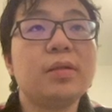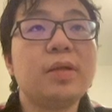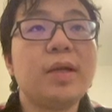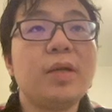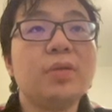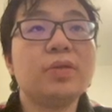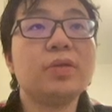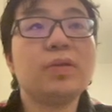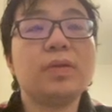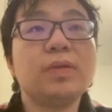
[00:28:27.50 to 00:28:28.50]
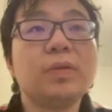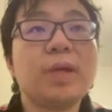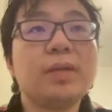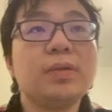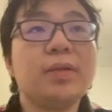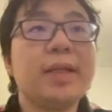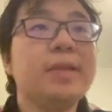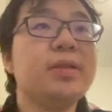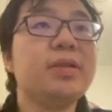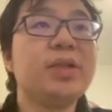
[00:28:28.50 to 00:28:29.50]
I also don't want. Okay,
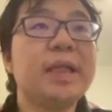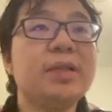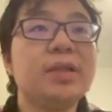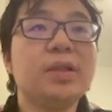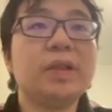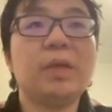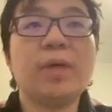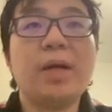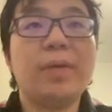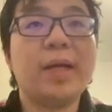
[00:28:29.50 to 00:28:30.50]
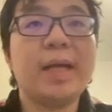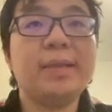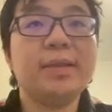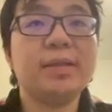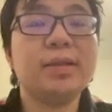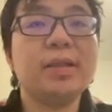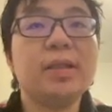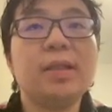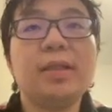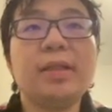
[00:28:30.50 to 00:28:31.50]
let's just while we are at it,
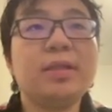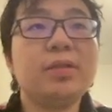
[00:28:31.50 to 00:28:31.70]
let's just